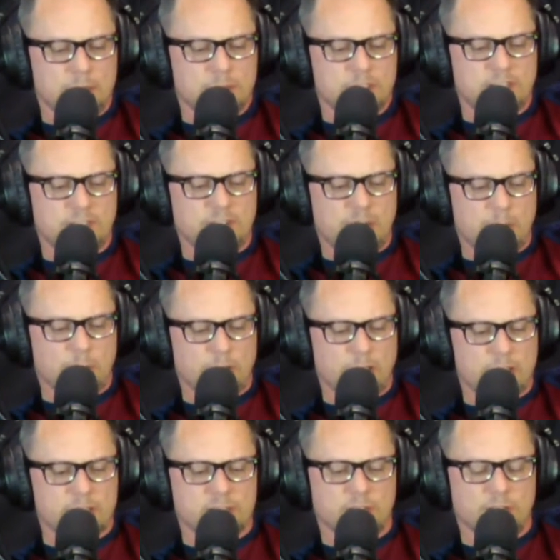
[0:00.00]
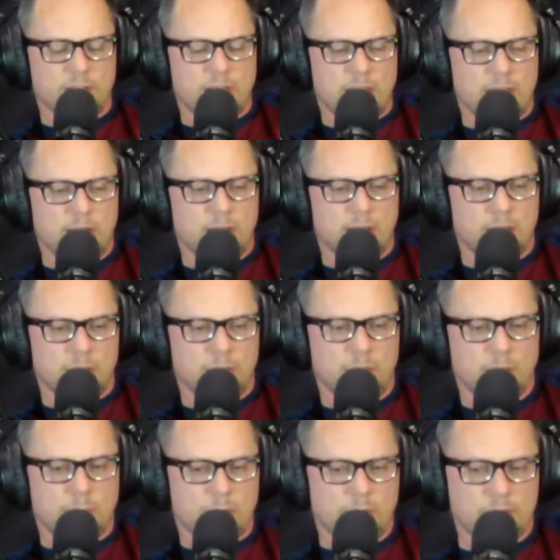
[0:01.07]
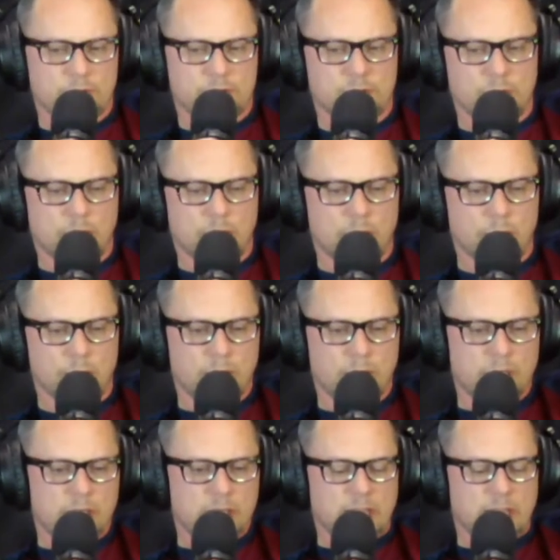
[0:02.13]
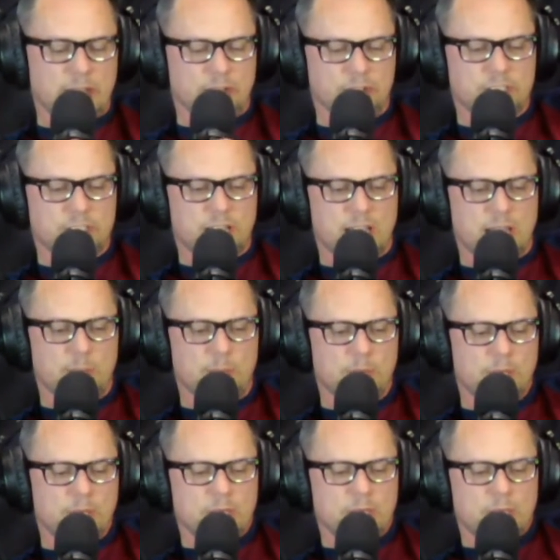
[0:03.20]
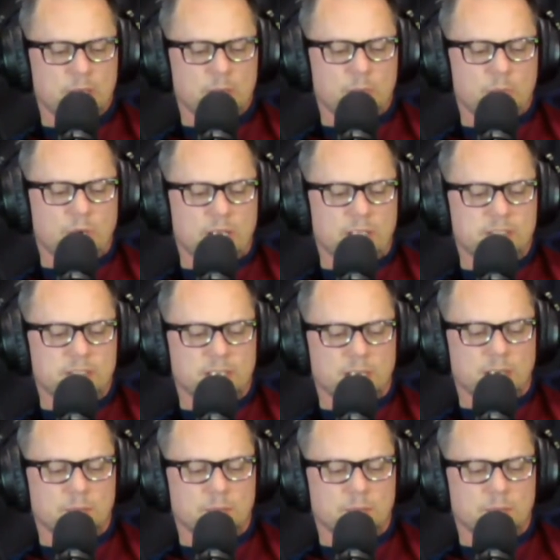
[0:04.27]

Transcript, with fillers: Steven and I were guests on that a month or so ago, had a good time, but